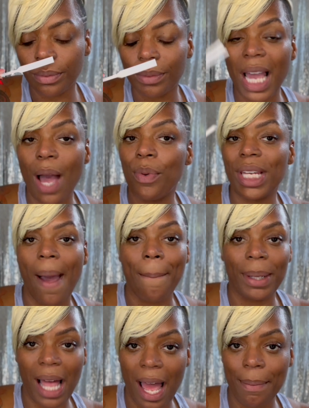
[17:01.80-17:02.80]
I would not
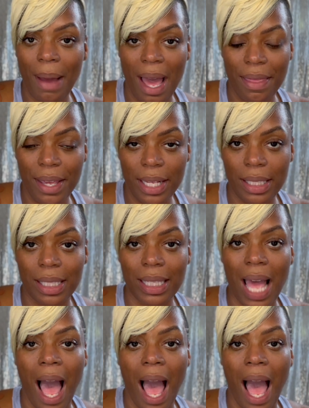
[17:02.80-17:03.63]
blind buy this.